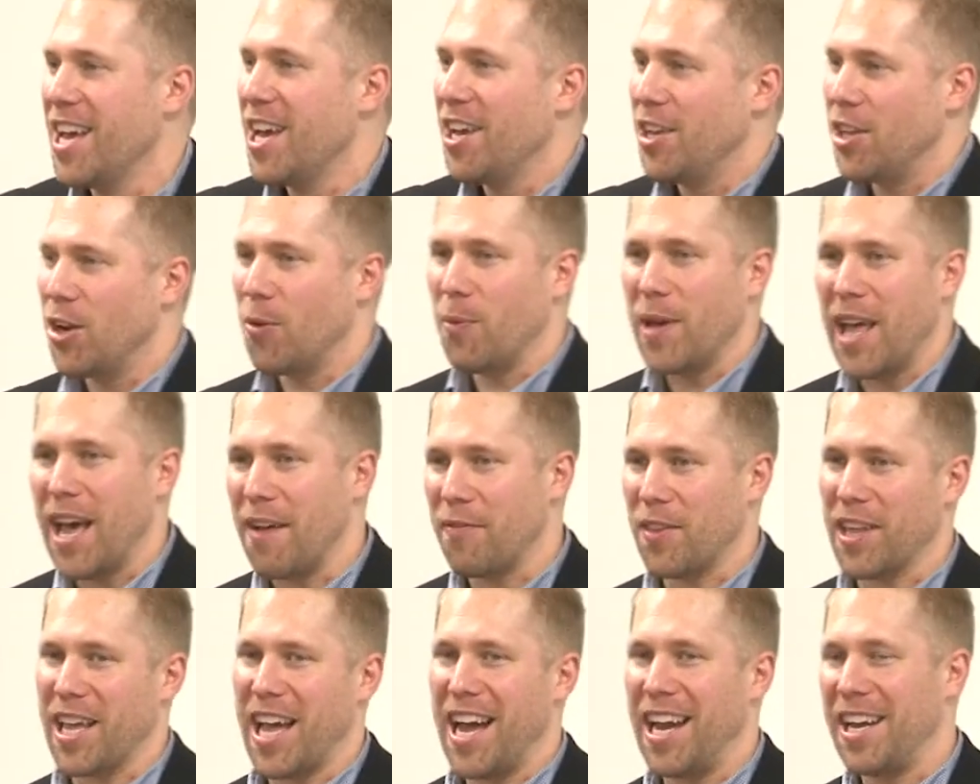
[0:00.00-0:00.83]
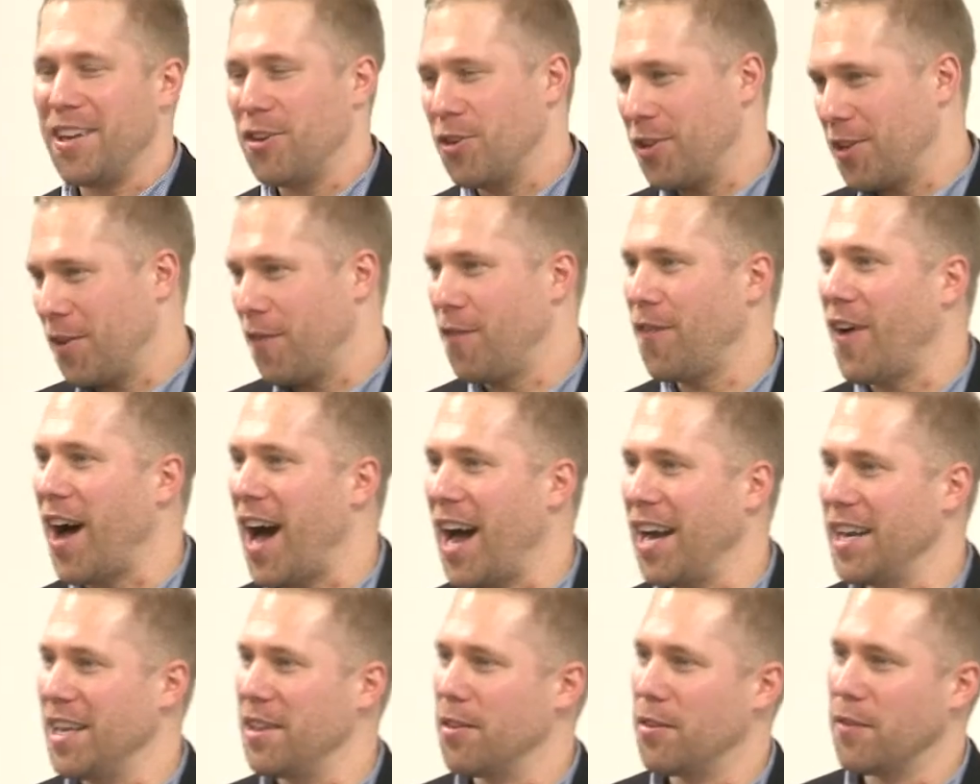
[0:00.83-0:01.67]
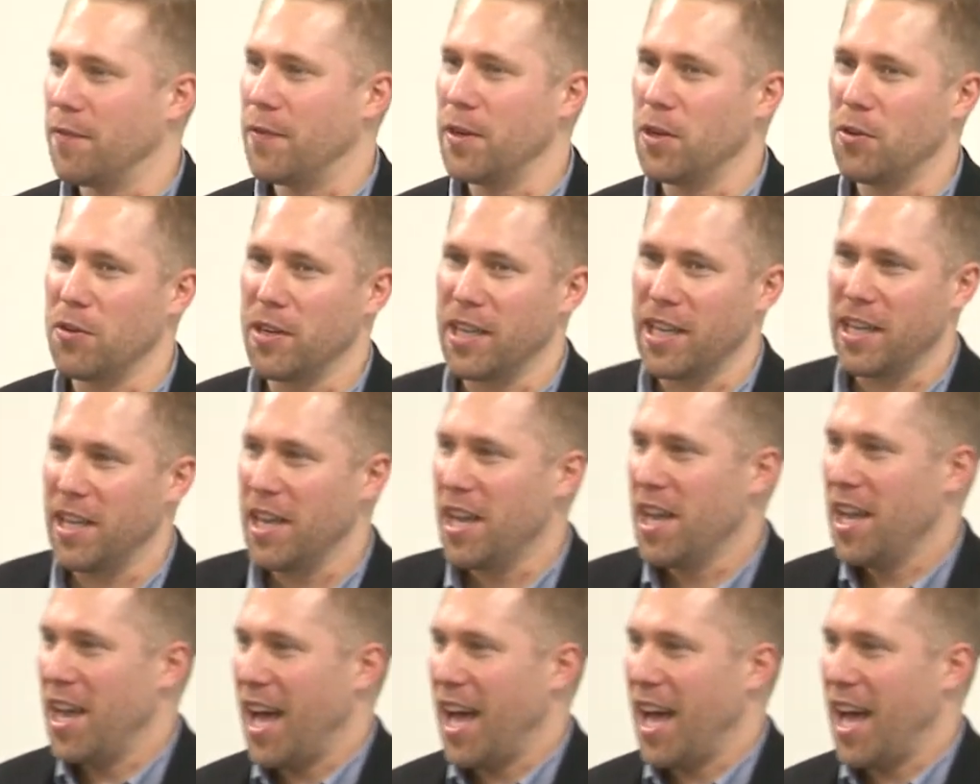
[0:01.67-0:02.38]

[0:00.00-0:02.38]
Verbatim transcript: you know, we have to kind of define incivility